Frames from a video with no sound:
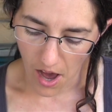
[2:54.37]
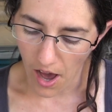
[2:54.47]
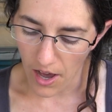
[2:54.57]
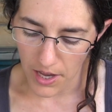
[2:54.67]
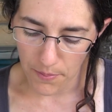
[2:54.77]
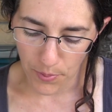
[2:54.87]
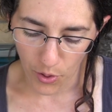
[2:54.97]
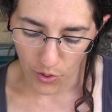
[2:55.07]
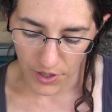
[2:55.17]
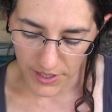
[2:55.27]
I
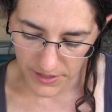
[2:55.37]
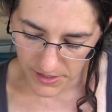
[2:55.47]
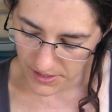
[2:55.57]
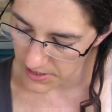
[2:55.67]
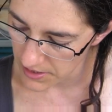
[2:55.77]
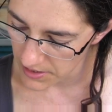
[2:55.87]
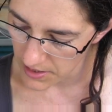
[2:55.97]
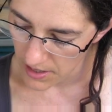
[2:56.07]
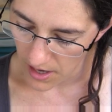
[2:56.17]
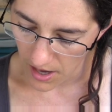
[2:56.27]
put,
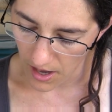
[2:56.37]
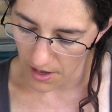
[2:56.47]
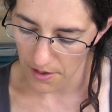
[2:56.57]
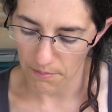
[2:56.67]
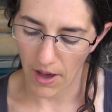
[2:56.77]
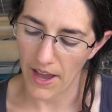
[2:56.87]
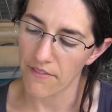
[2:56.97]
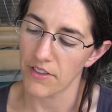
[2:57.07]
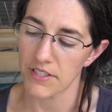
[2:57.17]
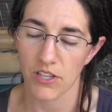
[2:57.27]
I
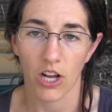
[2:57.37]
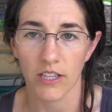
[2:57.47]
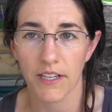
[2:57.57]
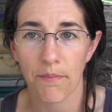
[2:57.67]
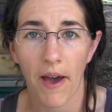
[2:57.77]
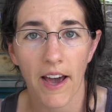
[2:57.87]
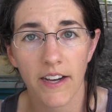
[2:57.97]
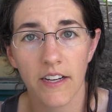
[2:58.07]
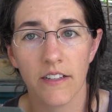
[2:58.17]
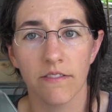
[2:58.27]
have the solid
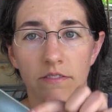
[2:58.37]
back.